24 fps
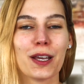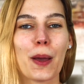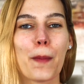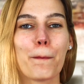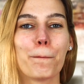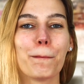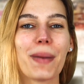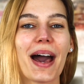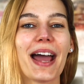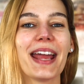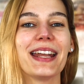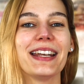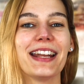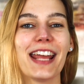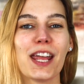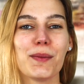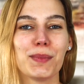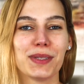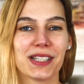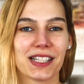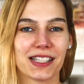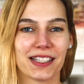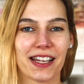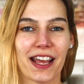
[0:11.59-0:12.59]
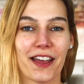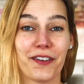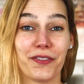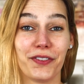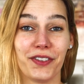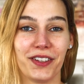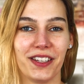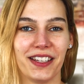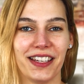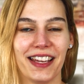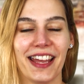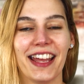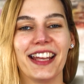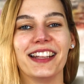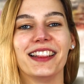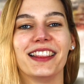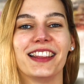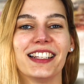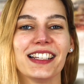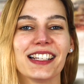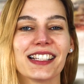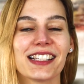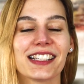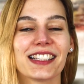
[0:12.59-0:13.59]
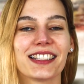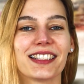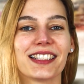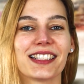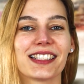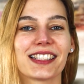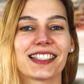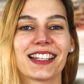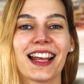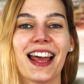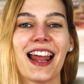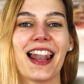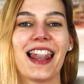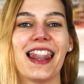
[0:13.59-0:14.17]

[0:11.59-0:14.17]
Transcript: My name is Steffi and this is